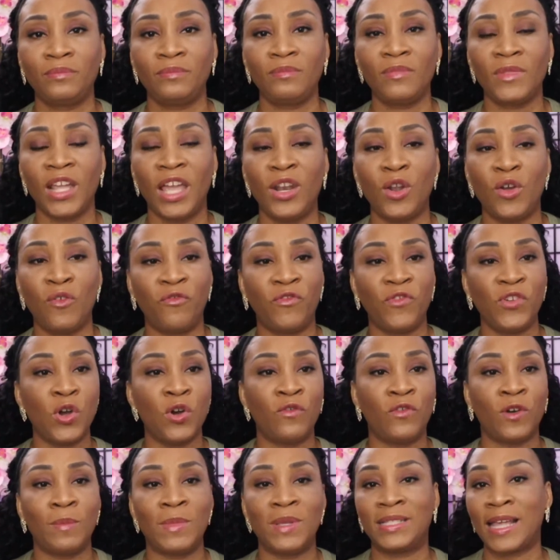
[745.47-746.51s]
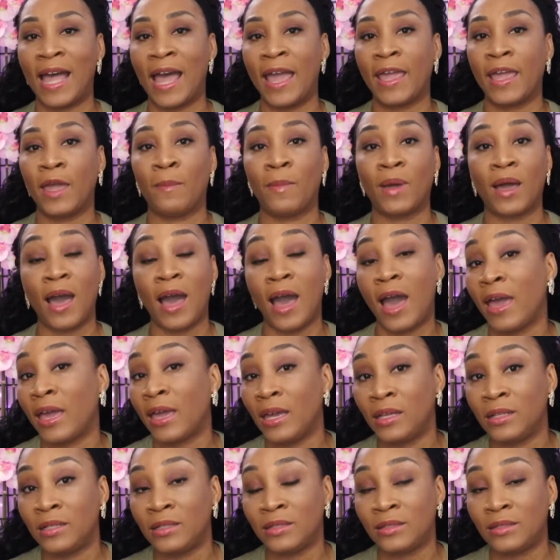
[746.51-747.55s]
And a few of them is I am
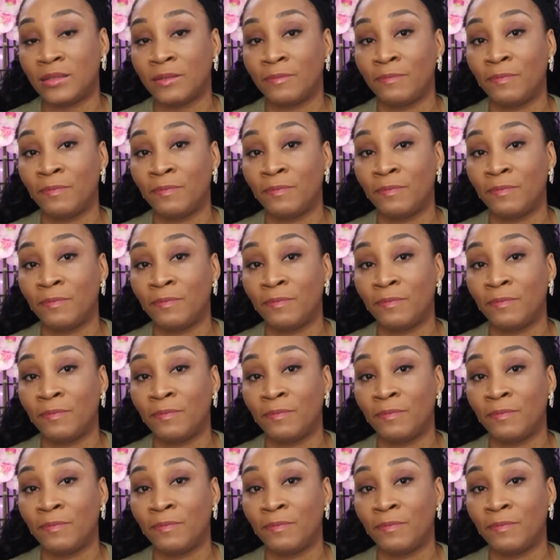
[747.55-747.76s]
kind.